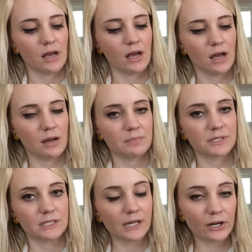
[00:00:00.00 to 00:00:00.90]
I'm
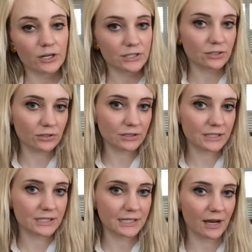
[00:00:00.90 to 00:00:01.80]
scared to look
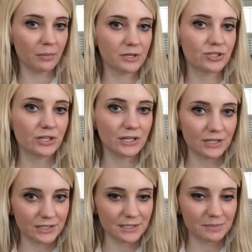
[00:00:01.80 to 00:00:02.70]
to see how much it
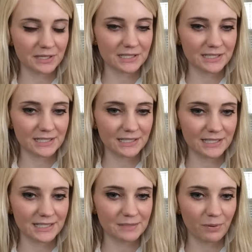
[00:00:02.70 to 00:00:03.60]
is because
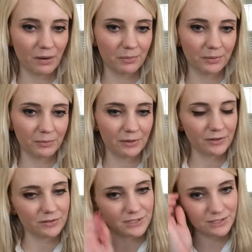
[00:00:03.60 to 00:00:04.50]
it's probably one of
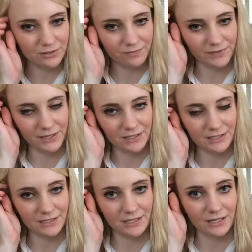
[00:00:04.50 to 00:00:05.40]
those things
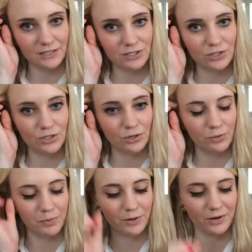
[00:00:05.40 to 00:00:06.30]
that's like
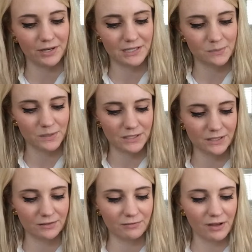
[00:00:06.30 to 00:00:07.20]
super
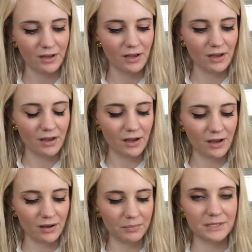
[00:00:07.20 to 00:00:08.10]
expensive.
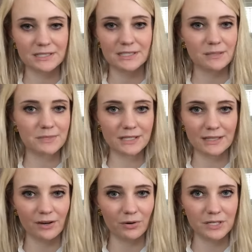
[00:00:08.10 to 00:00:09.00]
Because it seems like
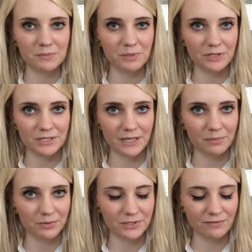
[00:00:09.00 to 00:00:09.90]
they always put the
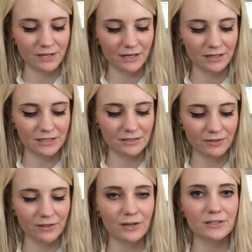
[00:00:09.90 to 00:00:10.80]
samples of that kind of stuff
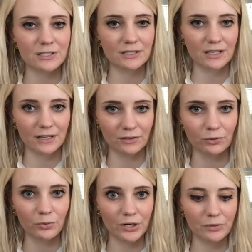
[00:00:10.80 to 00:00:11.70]
in there to kind of
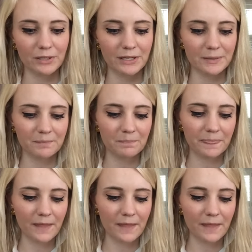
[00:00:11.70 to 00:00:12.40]
lure you in.